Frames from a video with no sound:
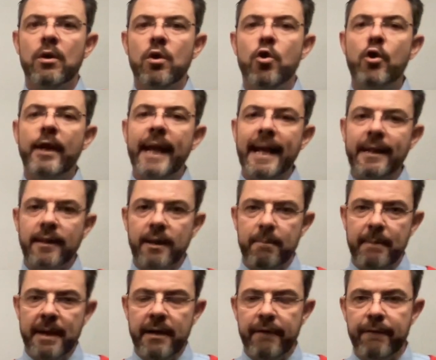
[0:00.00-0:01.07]
who get the
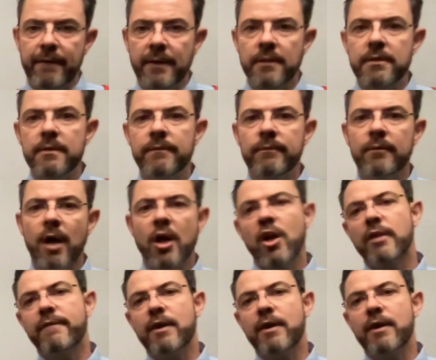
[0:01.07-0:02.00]
benefit are not